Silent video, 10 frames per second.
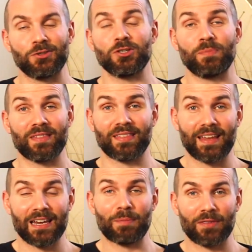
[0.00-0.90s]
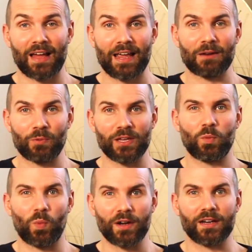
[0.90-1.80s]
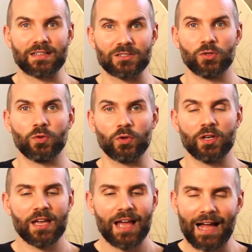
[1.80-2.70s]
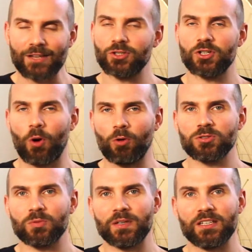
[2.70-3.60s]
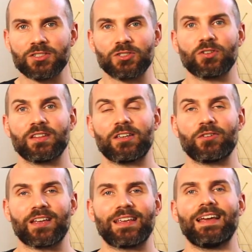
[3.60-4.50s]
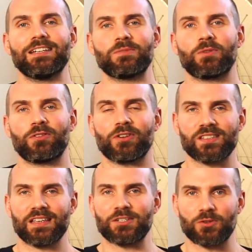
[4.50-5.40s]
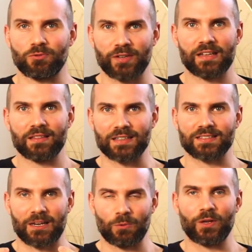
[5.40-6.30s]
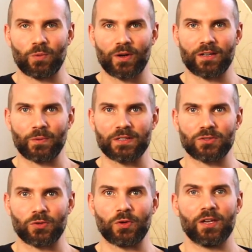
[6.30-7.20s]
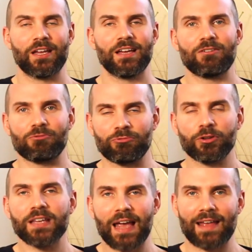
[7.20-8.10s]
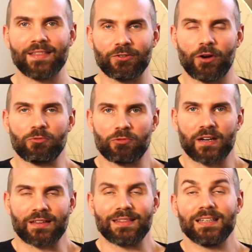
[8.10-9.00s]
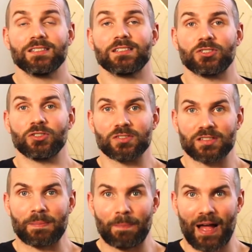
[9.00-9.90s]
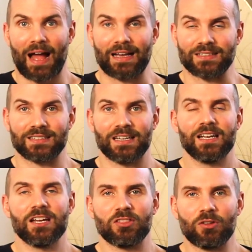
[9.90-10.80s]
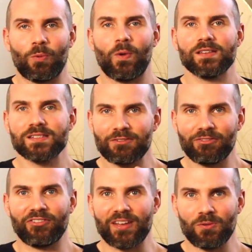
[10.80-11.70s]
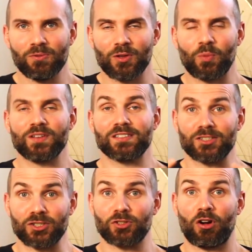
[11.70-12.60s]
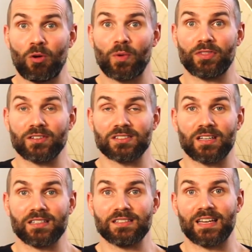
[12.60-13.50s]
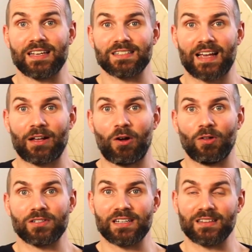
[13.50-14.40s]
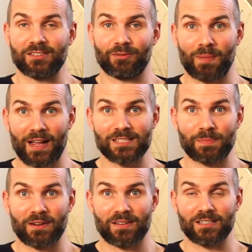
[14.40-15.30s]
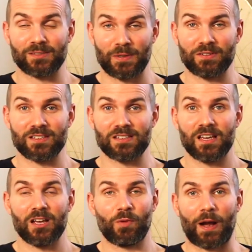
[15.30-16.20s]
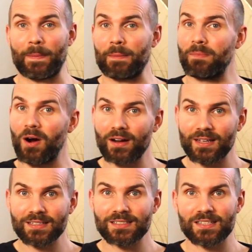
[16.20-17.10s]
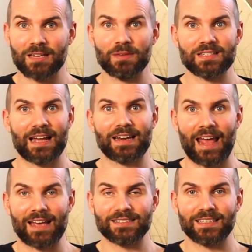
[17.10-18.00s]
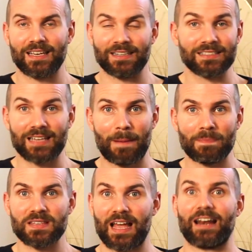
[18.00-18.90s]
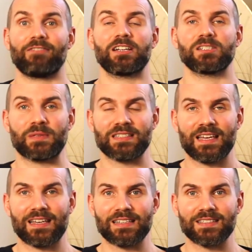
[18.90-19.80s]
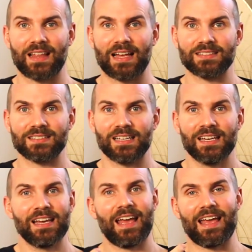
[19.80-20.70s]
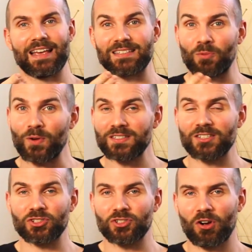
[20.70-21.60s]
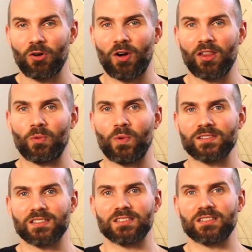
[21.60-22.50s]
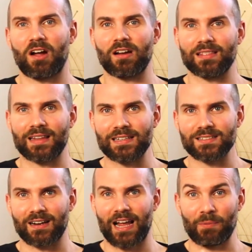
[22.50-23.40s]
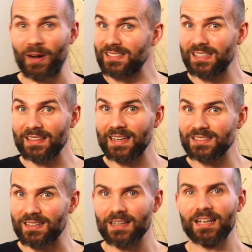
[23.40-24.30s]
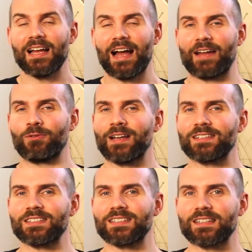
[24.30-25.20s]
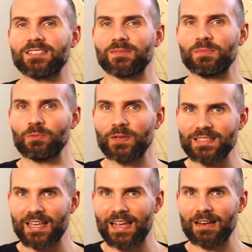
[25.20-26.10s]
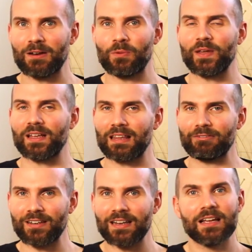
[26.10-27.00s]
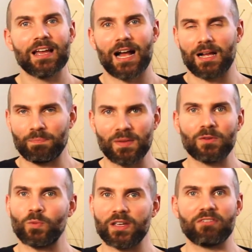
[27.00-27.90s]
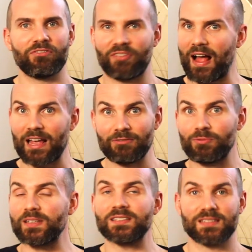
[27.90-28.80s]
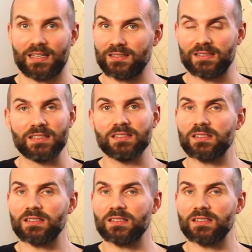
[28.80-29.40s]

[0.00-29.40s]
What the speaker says: You should be thinking about that in week 1 and 2. And you should also be ensuring that you're engaging with your essential reading list in week 1 and week 2. Really hitting the ground running. These are the students that pass. The ones that fail, the ones that struggle with their studies in psychology, at least from my experiences, when I've been marking these assignments and in exams, and I've actually been taking these classes, is the ones that struggle are the ones that start later. And when I say later, I don't necessarily just mean week 10, week 11, I mean week 5, week 6.